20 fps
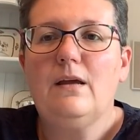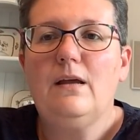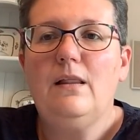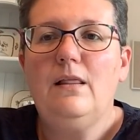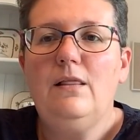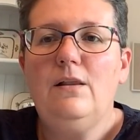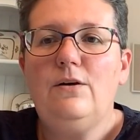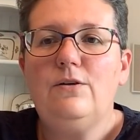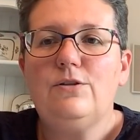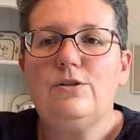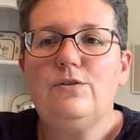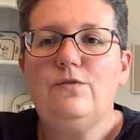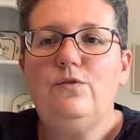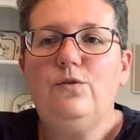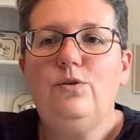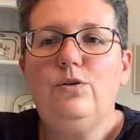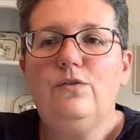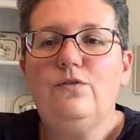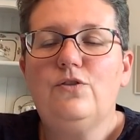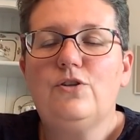lots of
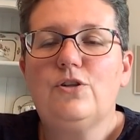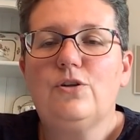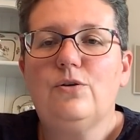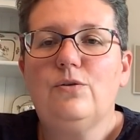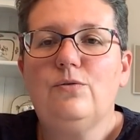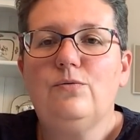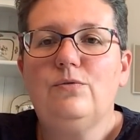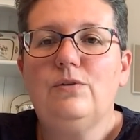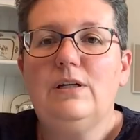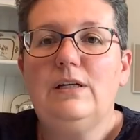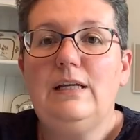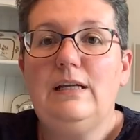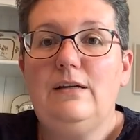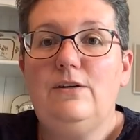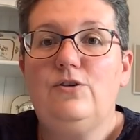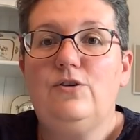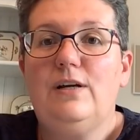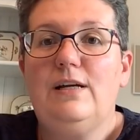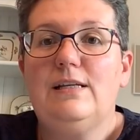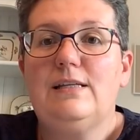you have shown an
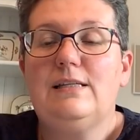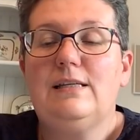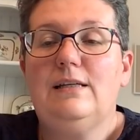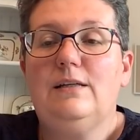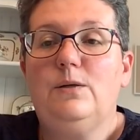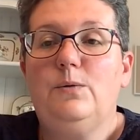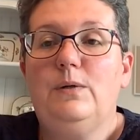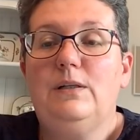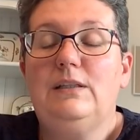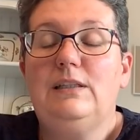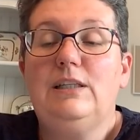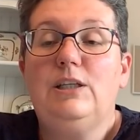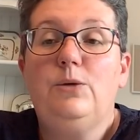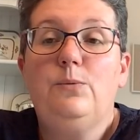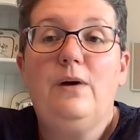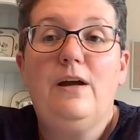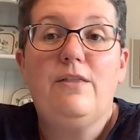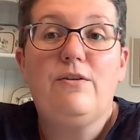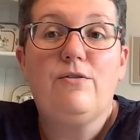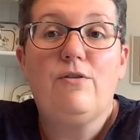interest in quilting. You
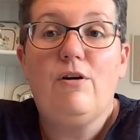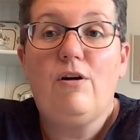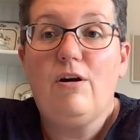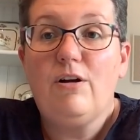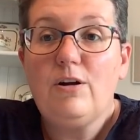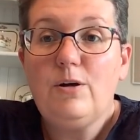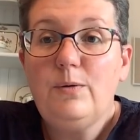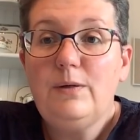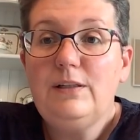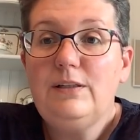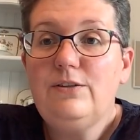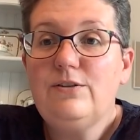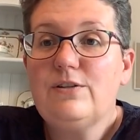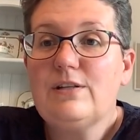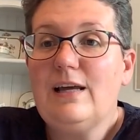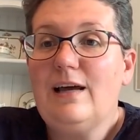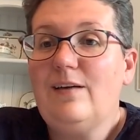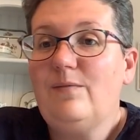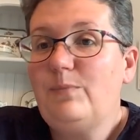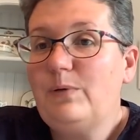either are quilters,
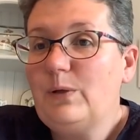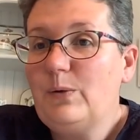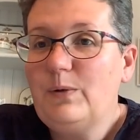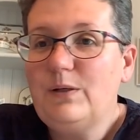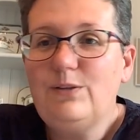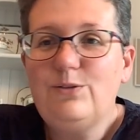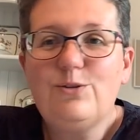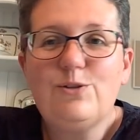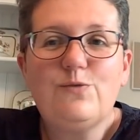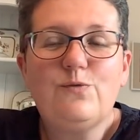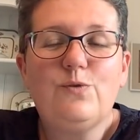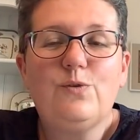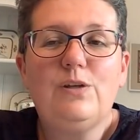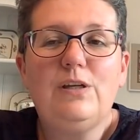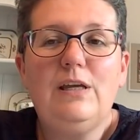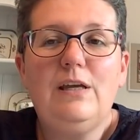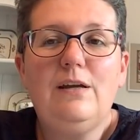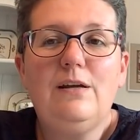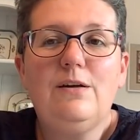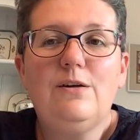have been quilters for
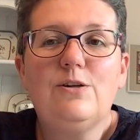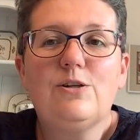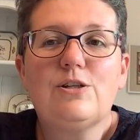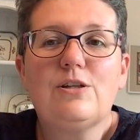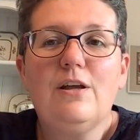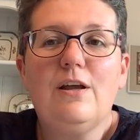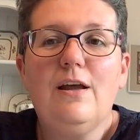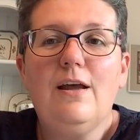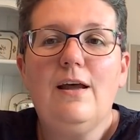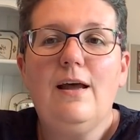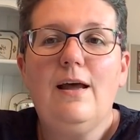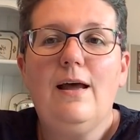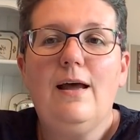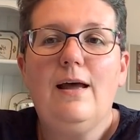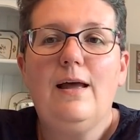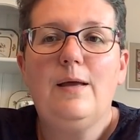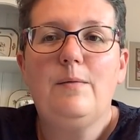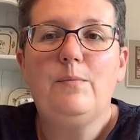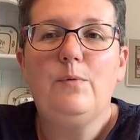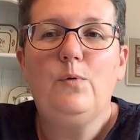years,
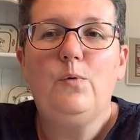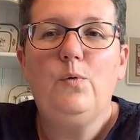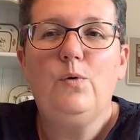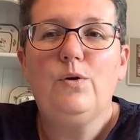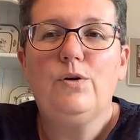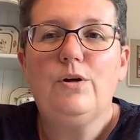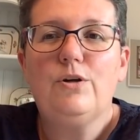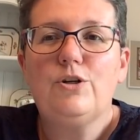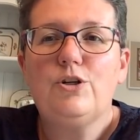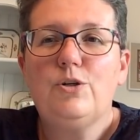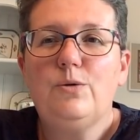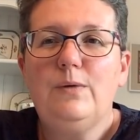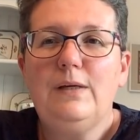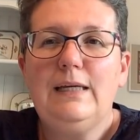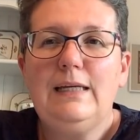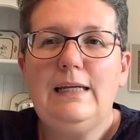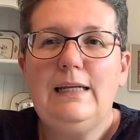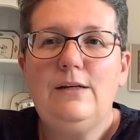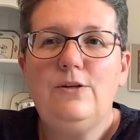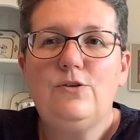or are showing
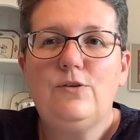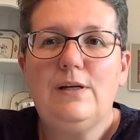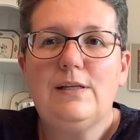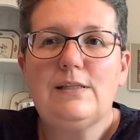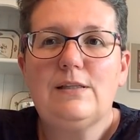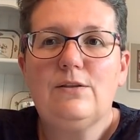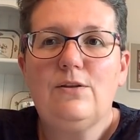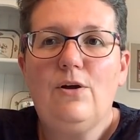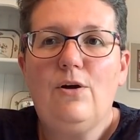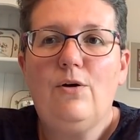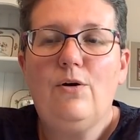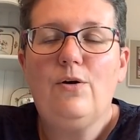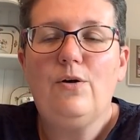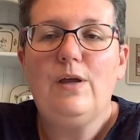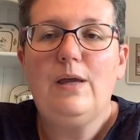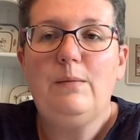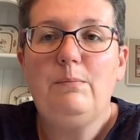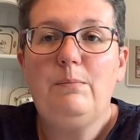an interest now in